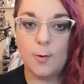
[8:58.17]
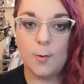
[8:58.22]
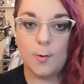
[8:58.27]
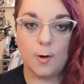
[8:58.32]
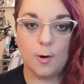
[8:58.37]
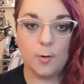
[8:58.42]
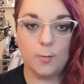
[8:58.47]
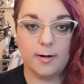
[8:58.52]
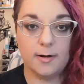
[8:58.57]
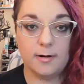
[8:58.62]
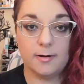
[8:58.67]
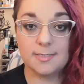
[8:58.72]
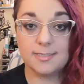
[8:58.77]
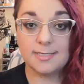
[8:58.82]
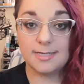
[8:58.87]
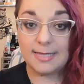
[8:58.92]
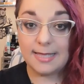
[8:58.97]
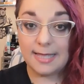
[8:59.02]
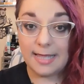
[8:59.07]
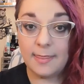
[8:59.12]
or
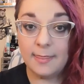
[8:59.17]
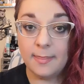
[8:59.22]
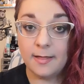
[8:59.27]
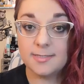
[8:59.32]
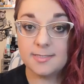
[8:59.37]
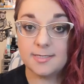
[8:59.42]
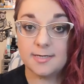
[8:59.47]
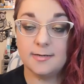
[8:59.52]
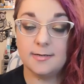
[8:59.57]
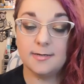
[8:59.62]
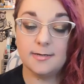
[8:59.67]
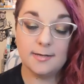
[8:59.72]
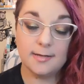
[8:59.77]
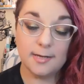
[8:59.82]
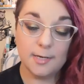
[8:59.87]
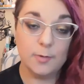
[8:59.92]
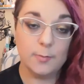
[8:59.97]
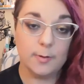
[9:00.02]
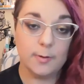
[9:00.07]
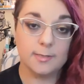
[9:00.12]
Winners in Moncton,
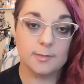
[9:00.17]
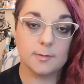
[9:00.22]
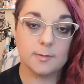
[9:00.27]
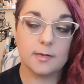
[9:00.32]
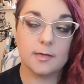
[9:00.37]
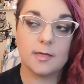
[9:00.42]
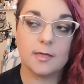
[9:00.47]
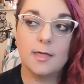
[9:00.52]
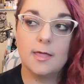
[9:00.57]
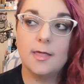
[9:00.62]
in New Brunswick,